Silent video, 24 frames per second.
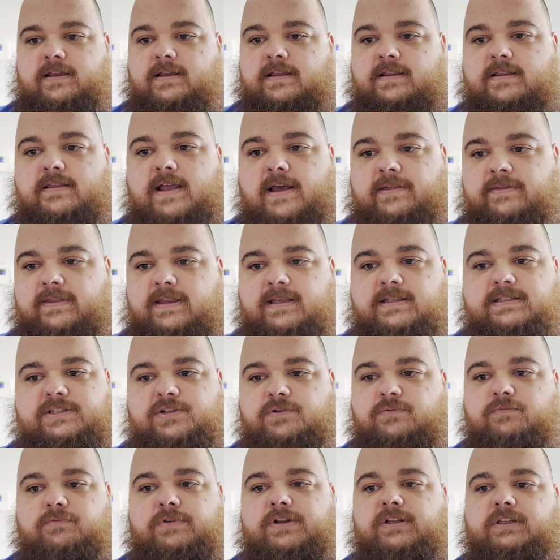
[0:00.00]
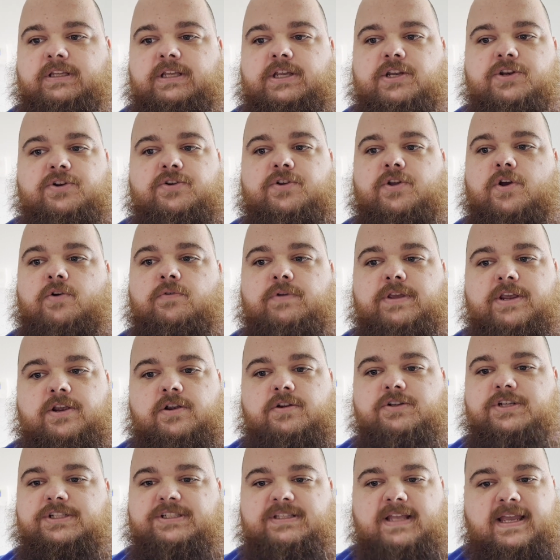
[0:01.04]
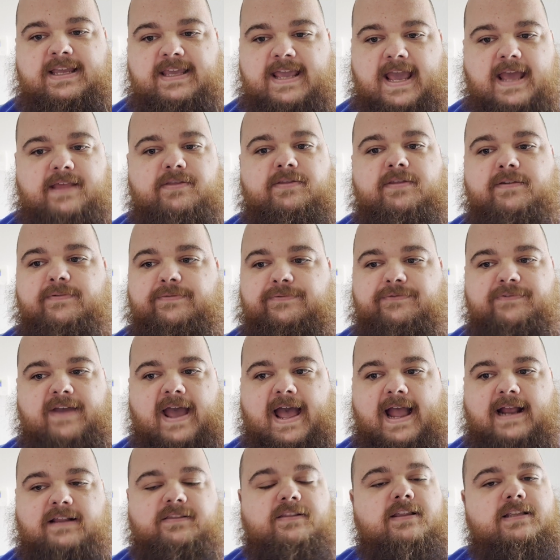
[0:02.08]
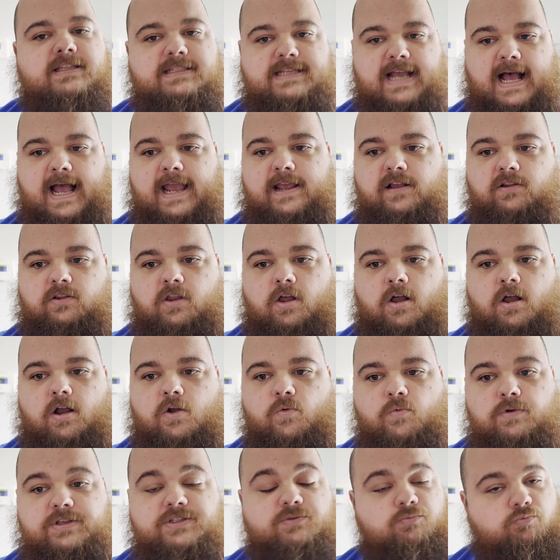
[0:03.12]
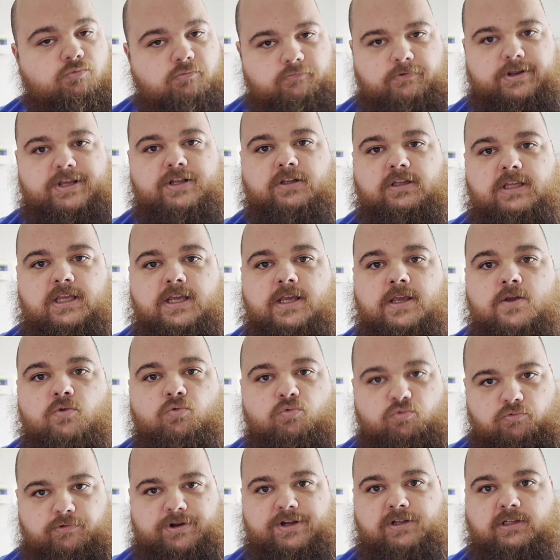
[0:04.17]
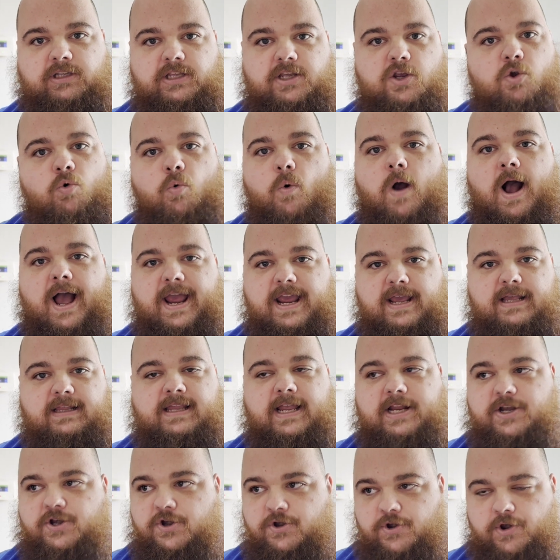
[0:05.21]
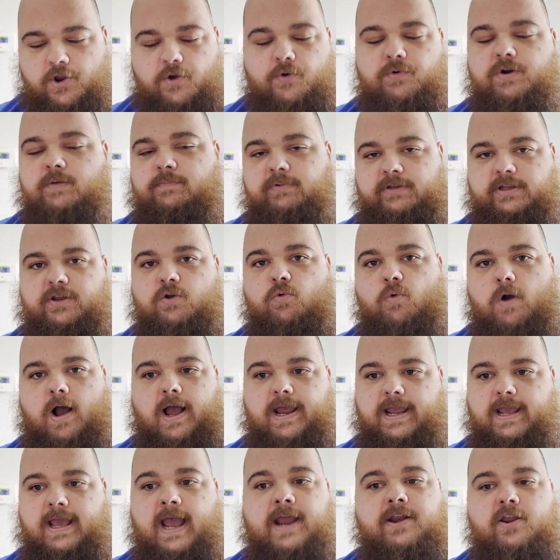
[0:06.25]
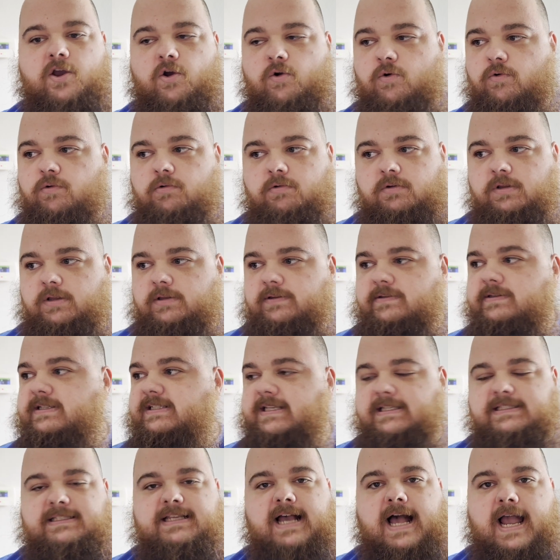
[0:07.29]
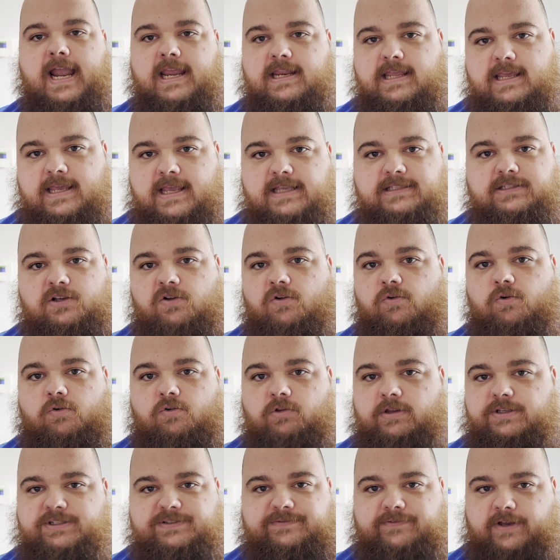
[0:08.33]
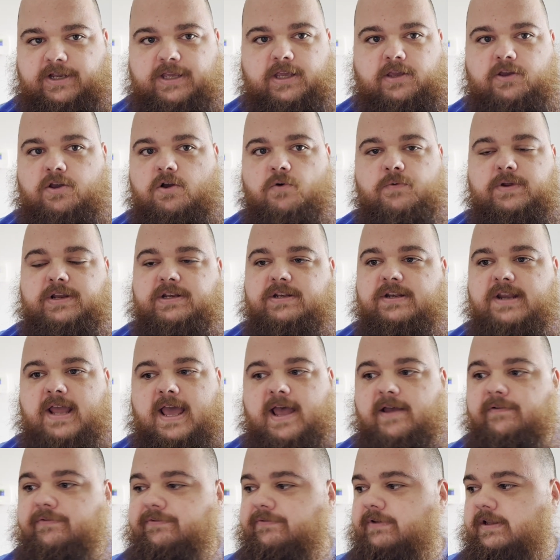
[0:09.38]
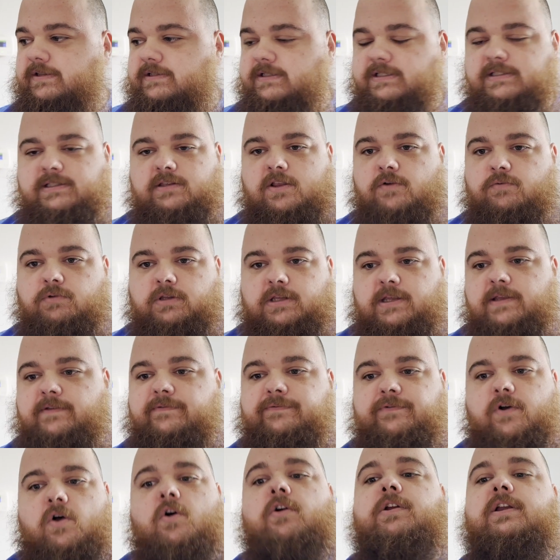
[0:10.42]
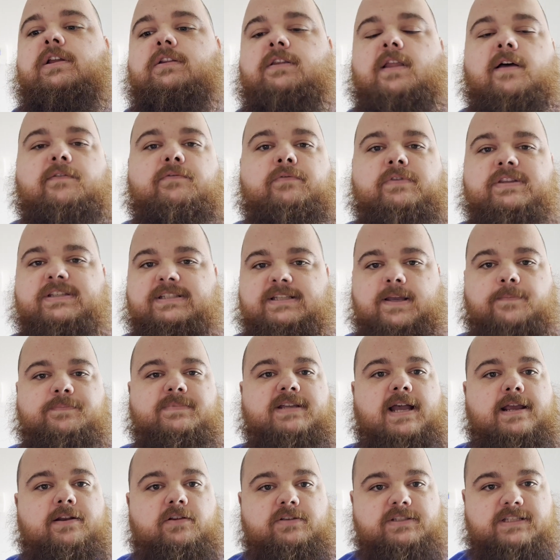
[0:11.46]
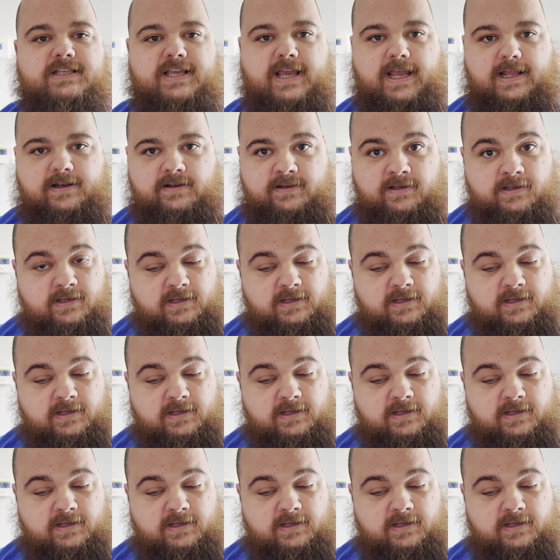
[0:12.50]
Nothing to really note here. Just, again, the fact the dialogue was really, really quiet. Like, notably quiet. I know society as a whole is fucking going deaf and slowly falling in love with subtitles again,